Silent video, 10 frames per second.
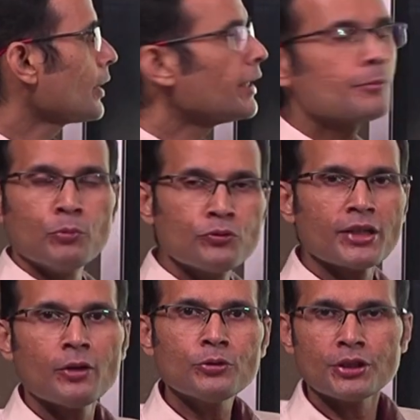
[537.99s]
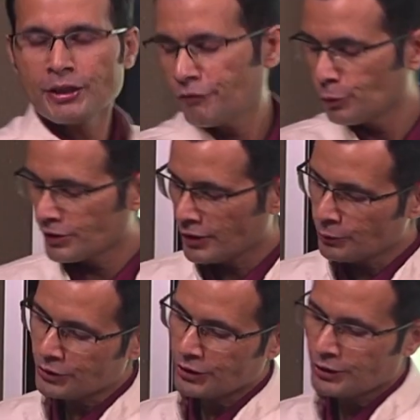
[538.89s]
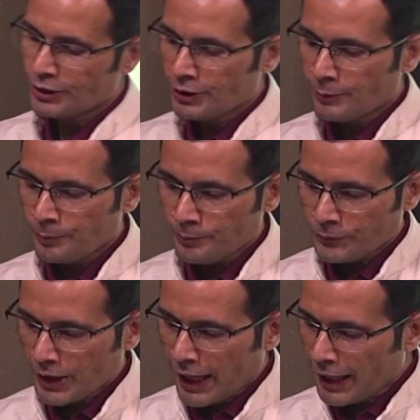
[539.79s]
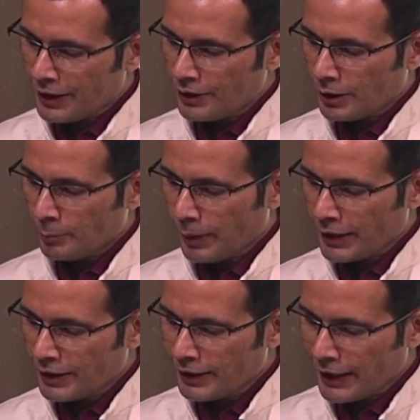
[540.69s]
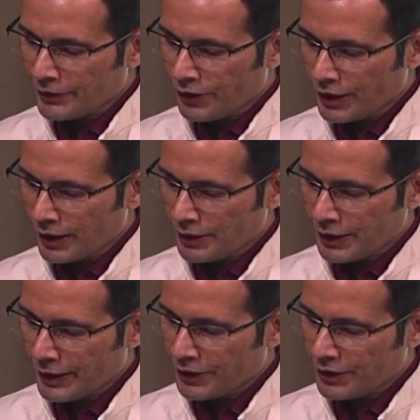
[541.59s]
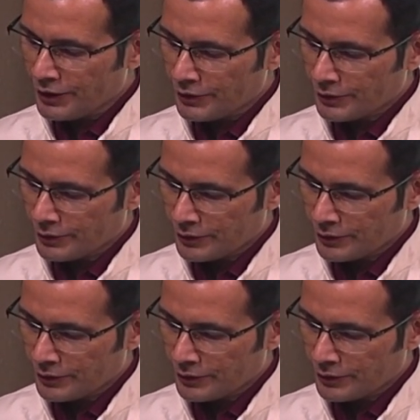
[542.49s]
it moves out, diffuses out and by electrical gradient